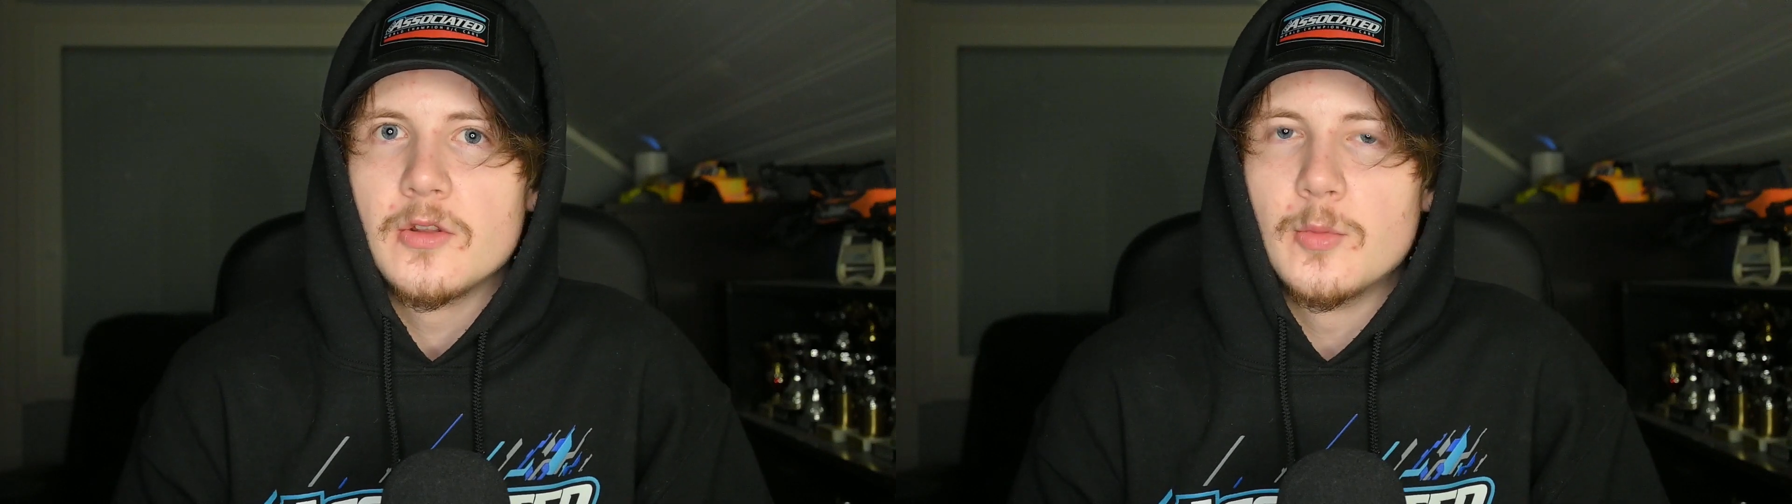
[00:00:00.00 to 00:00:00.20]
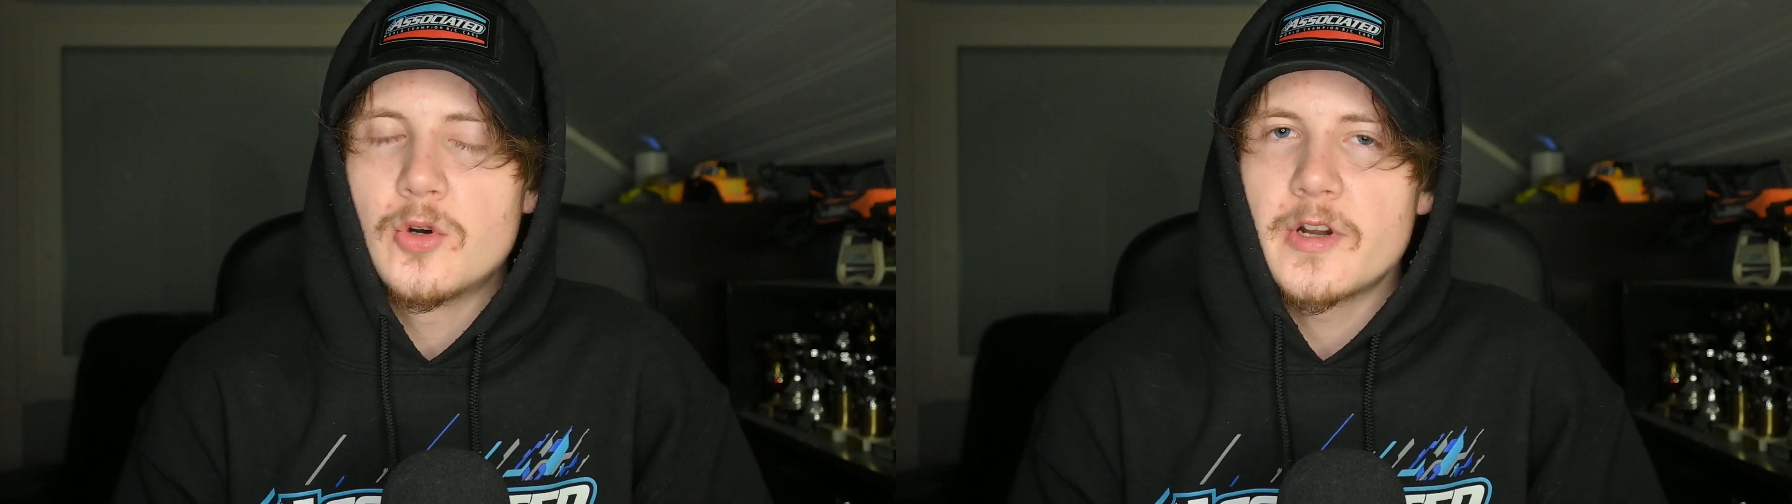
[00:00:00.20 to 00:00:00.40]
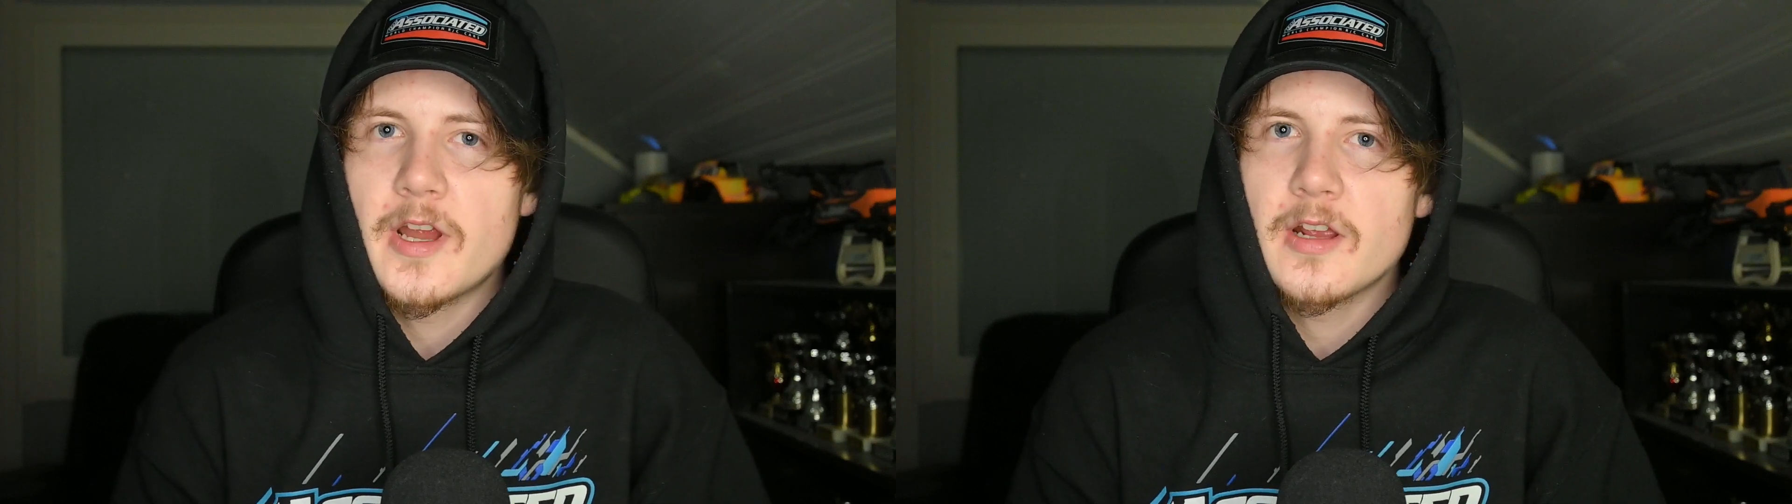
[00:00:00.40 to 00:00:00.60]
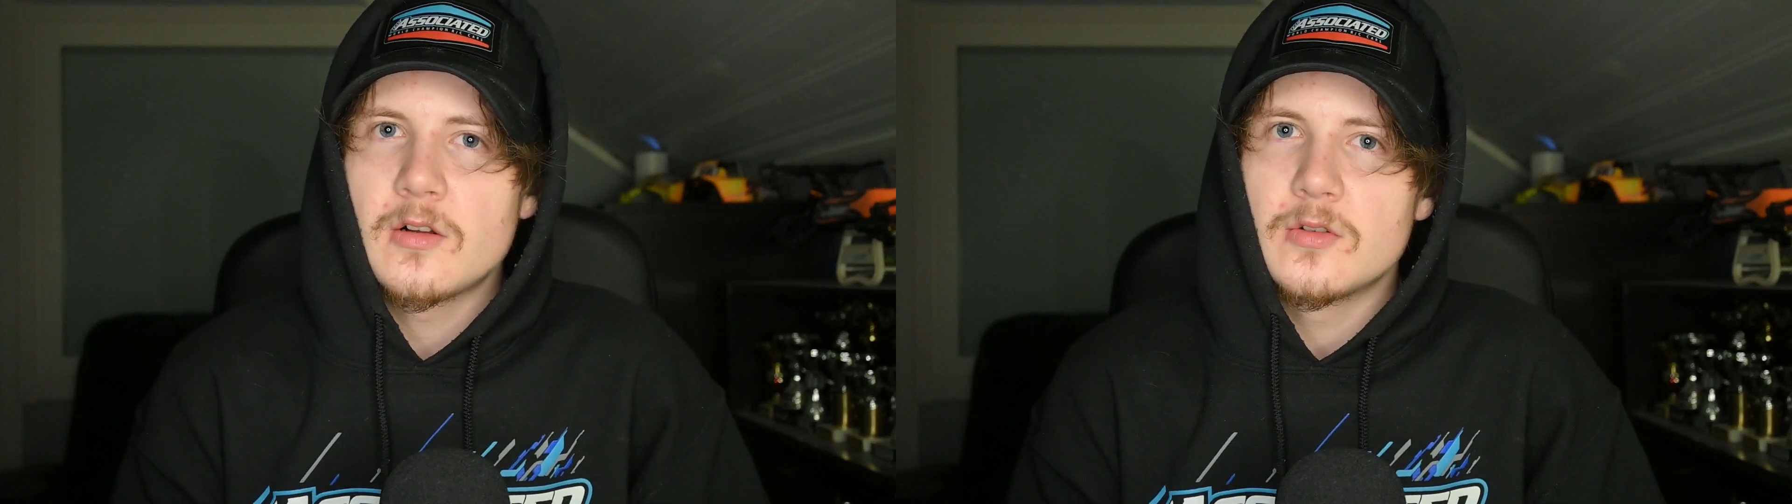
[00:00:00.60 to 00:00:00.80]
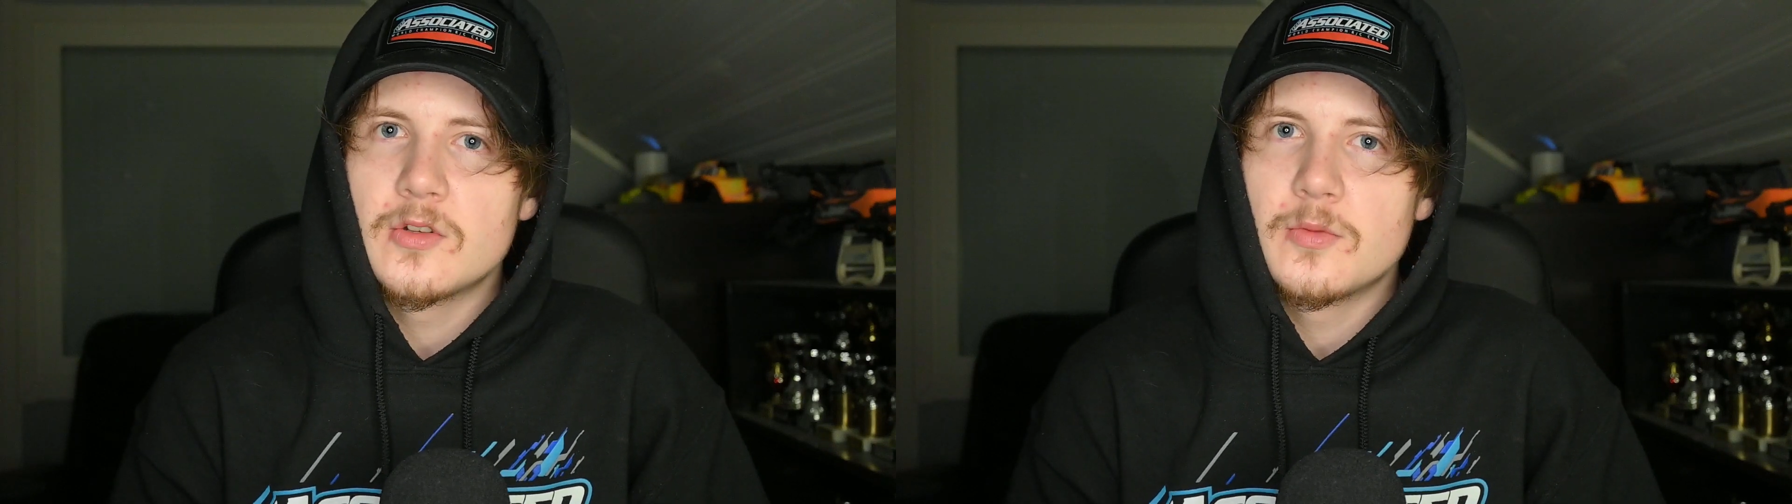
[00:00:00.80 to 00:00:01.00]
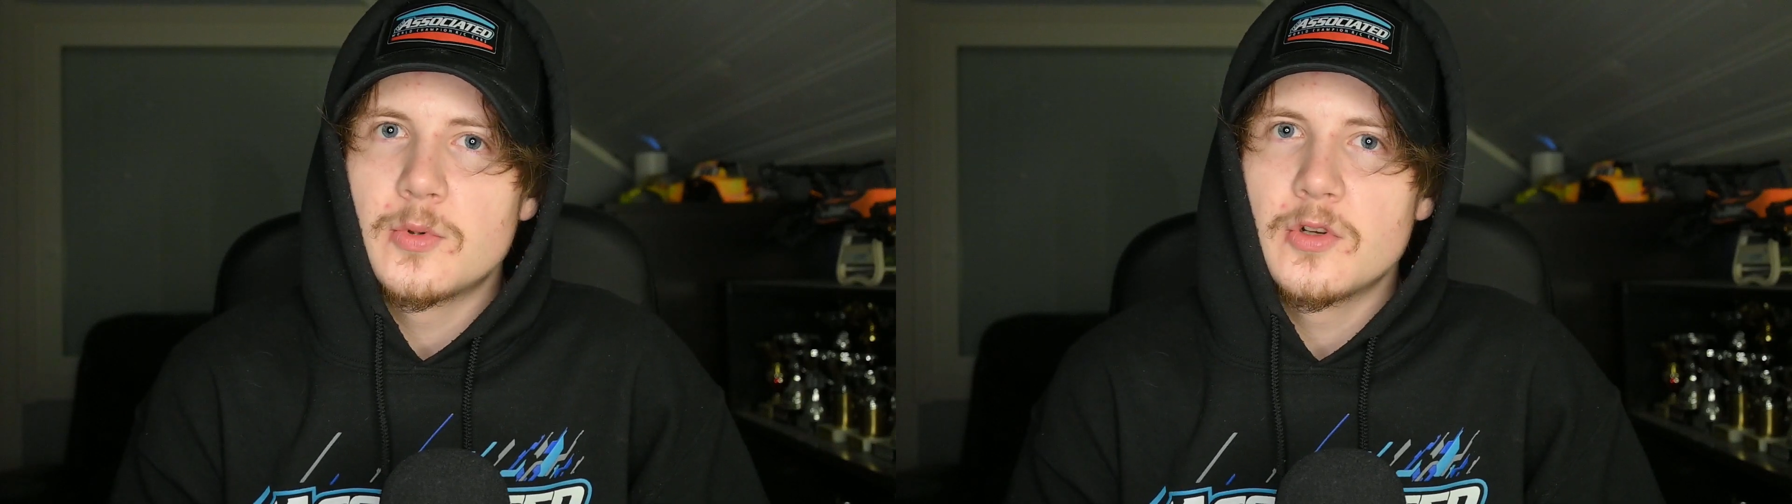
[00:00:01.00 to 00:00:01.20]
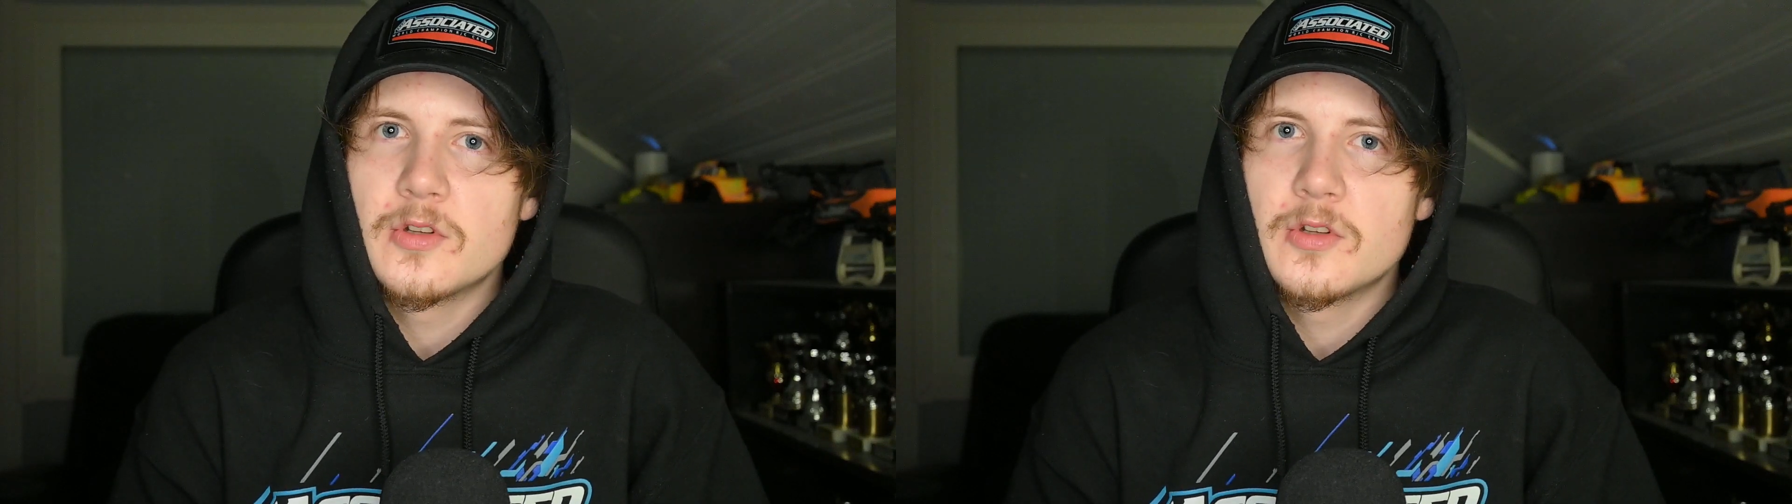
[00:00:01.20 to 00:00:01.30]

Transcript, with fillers: the more angle you put